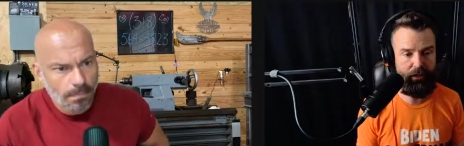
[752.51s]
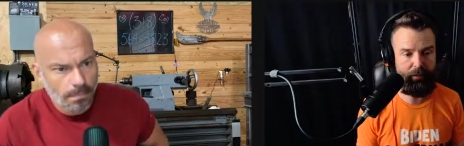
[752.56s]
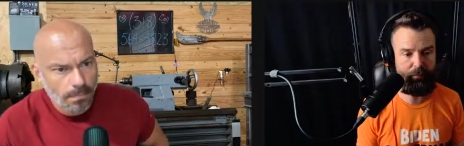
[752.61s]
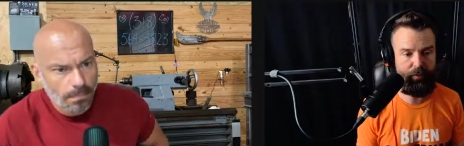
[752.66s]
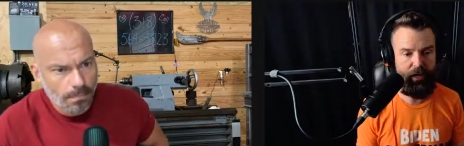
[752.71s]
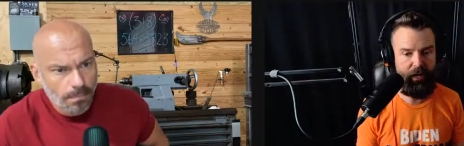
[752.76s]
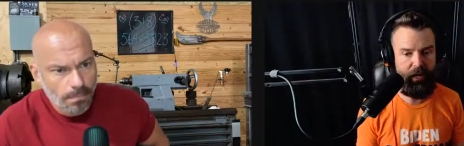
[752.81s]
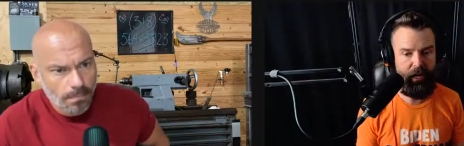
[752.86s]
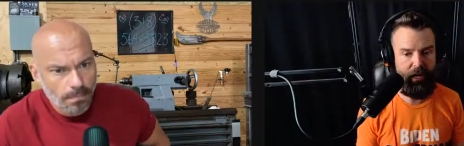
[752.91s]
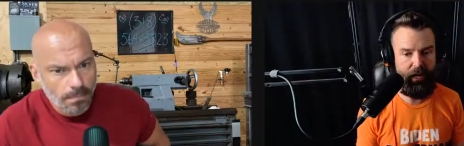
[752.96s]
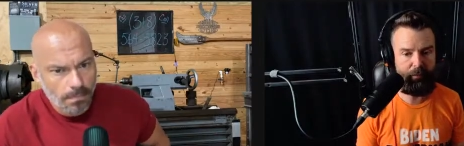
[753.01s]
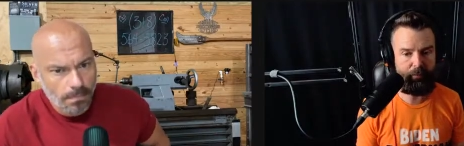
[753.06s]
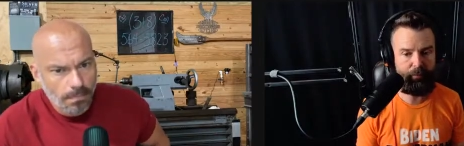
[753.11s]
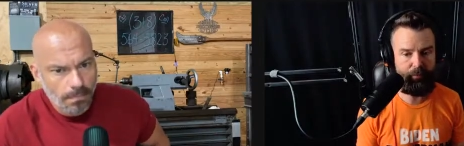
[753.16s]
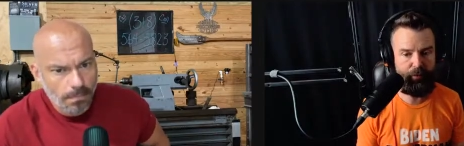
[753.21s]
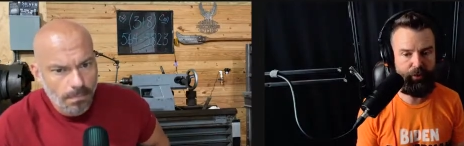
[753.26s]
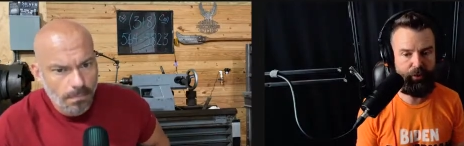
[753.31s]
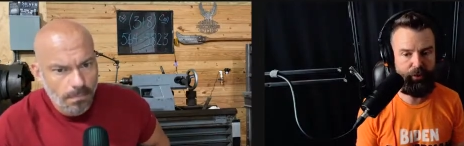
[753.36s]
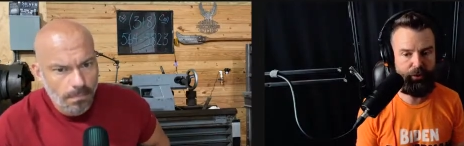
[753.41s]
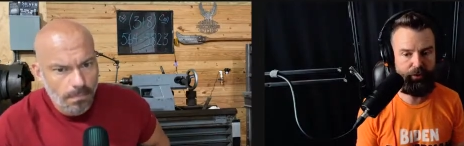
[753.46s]
Speaker 1: I'm I'm
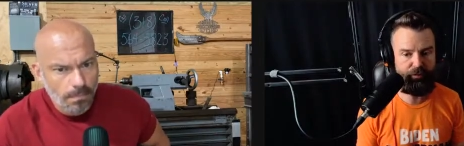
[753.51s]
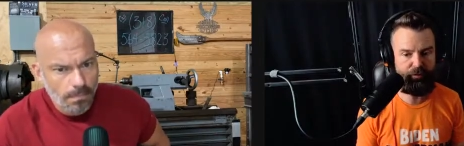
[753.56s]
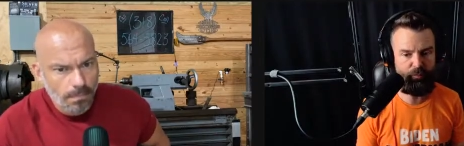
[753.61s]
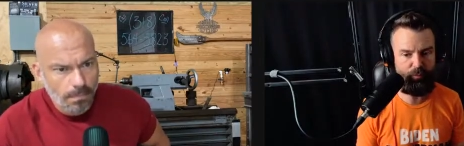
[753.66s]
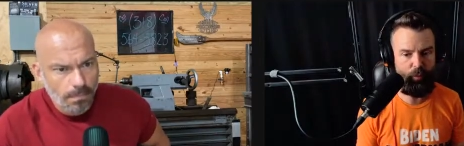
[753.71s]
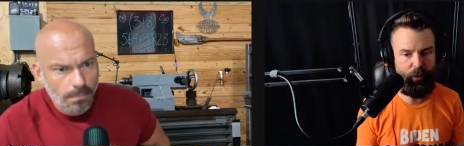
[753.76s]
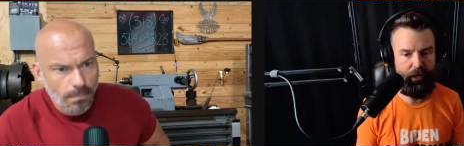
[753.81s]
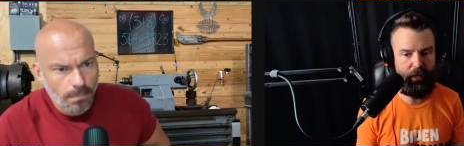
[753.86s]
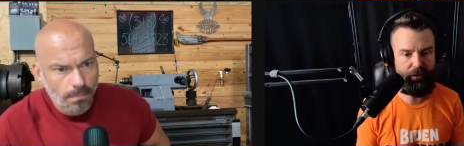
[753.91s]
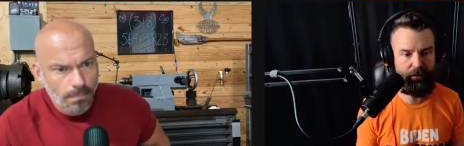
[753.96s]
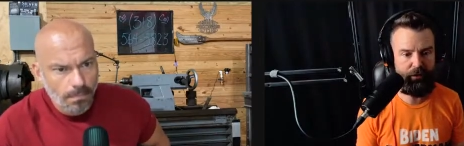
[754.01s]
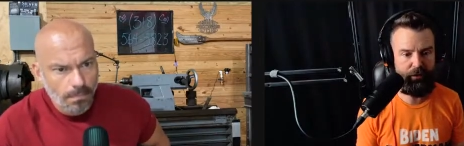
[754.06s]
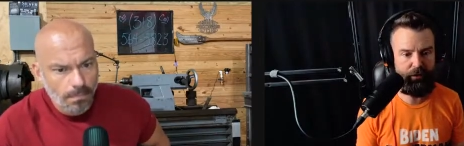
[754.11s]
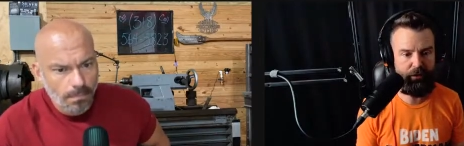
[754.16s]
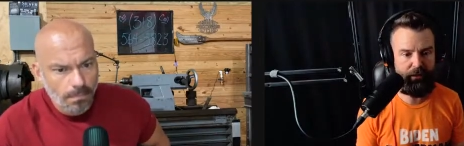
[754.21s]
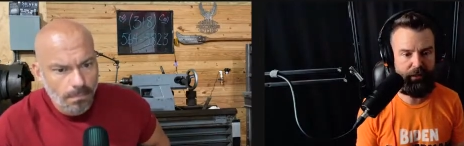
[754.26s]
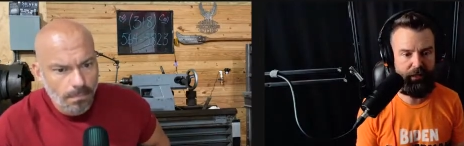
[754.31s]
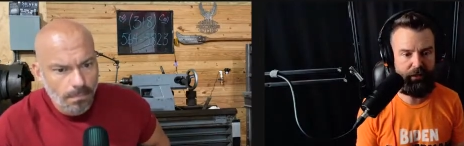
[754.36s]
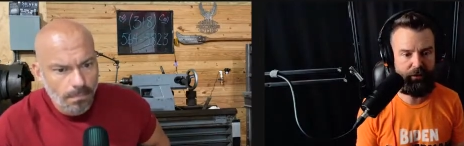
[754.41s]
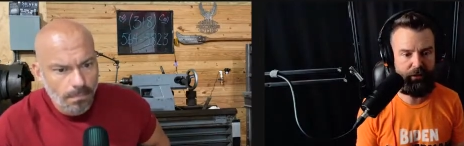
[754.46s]
curious why they're
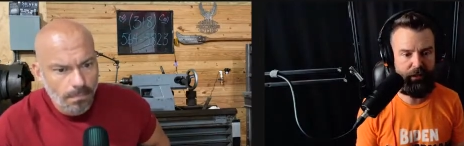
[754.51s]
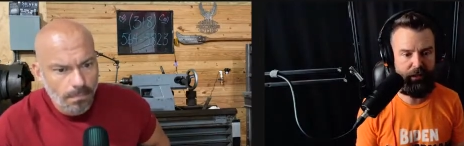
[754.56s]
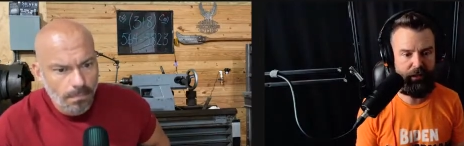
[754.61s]
allowing